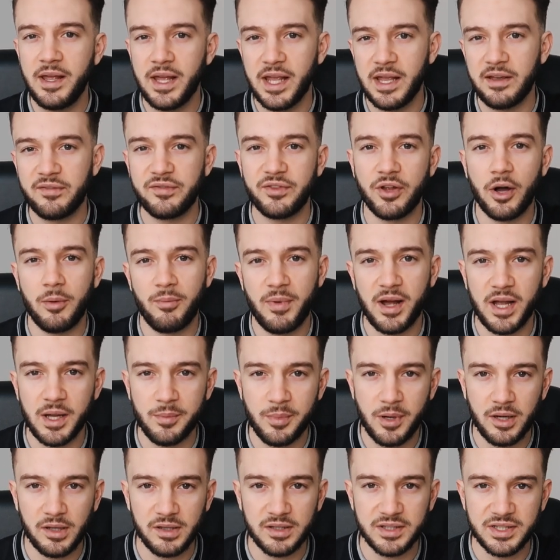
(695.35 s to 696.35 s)
If not, my
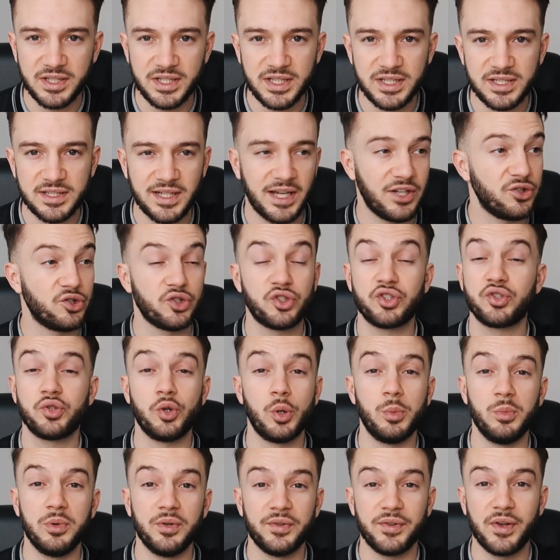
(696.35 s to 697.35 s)
apologies. I just
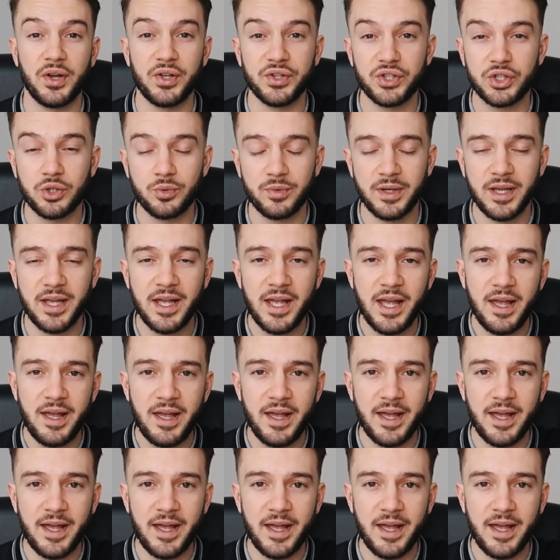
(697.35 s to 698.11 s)
stumbled onto it.